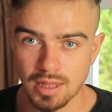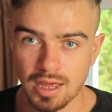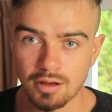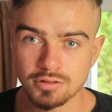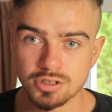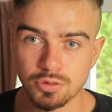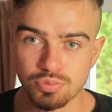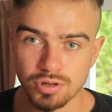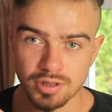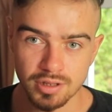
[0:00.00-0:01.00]
how's your
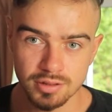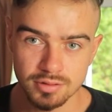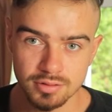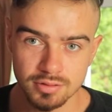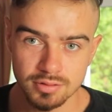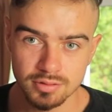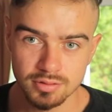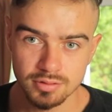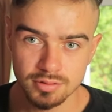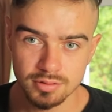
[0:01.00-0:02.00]
breathing?
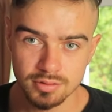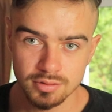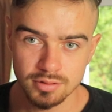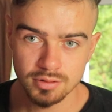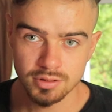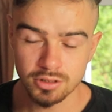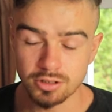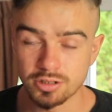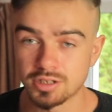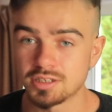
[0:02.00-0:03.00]

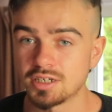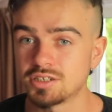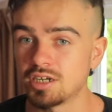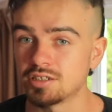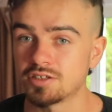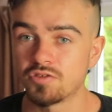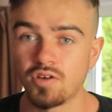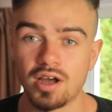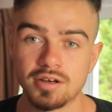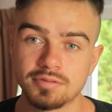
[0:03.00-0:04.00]
You're going to say chase, it's
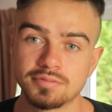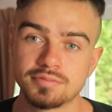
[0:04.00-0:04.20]
fine.